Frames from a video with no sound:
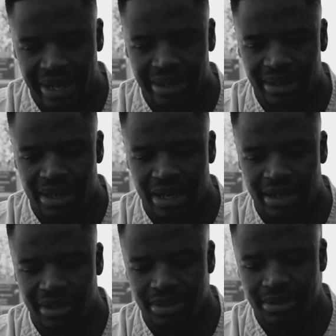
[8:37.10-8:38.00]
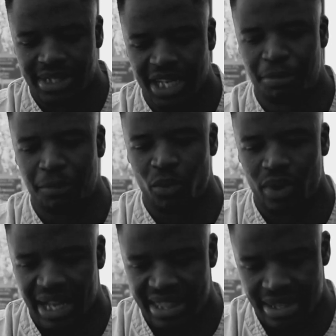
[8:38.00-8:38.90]
try and tell people
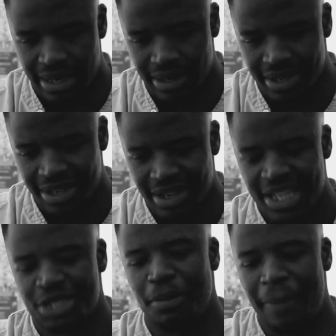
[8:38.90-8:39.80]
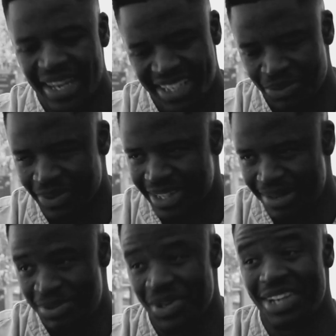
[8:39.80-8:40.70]
what I think, to be patient with
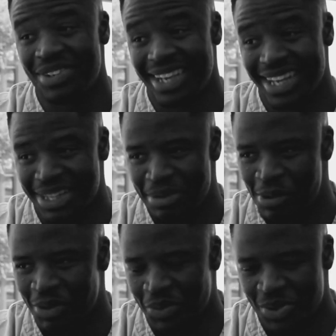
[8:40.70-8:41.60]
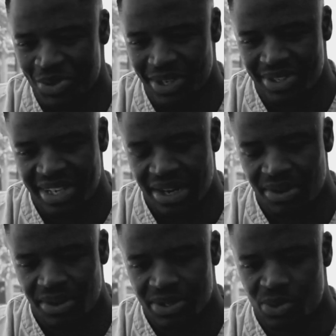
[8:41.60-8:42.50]
them, to educate them about what we're trying to get
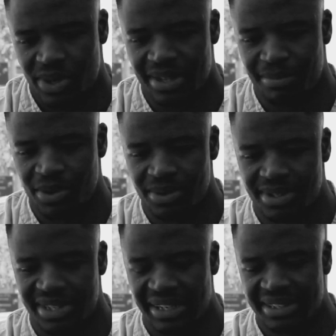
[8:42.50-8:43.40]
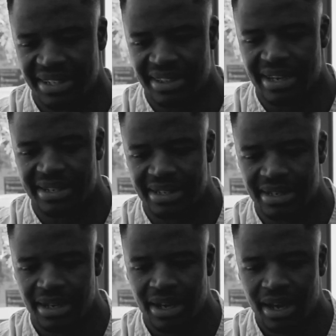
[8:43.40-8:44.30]
across was one of the most challenging things.
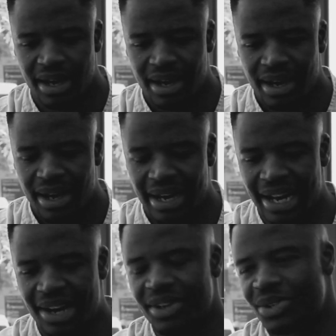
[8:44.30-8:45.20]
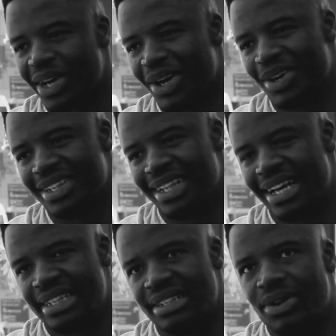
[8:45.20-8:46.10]
And I learned quite a lot in
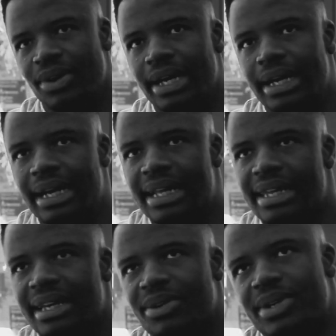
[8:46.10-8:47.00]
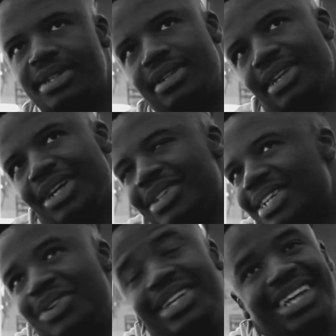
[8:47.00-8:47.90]
that, and I think it was
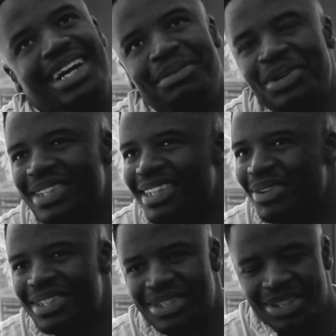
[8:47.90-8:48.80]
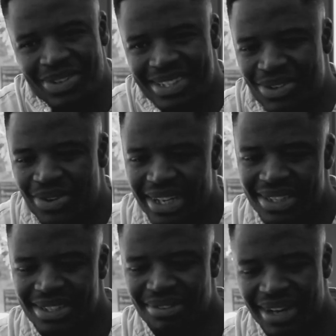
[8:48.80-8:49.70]
a great time. It was a
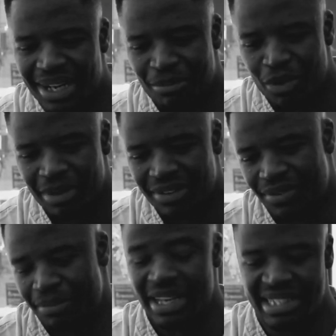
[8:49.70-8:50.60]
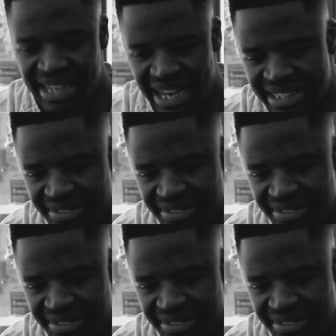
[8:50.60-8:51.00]
great defining moment for me as an